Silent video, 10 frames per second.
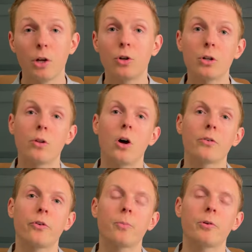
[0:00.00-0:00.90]
good
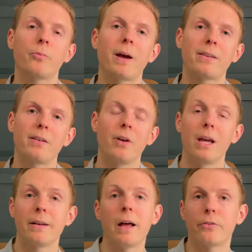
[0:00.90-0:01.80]
long-term perspective,
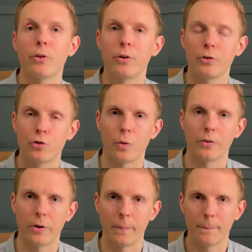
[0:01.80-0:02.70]
not so good
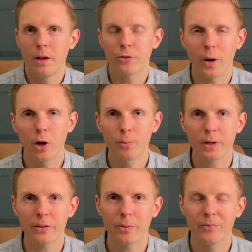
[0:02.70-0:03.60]
short-term. So I hope you
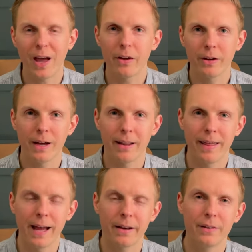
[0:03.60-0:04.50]
got some value out of
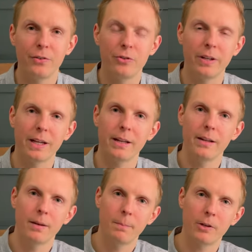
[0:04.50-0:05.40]
that. If you did,
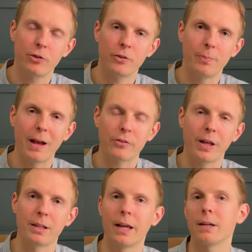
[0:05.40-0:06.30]
make sure you smash
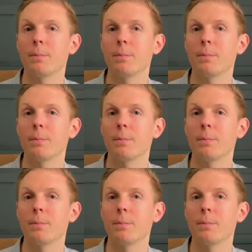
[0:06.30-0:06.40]
that like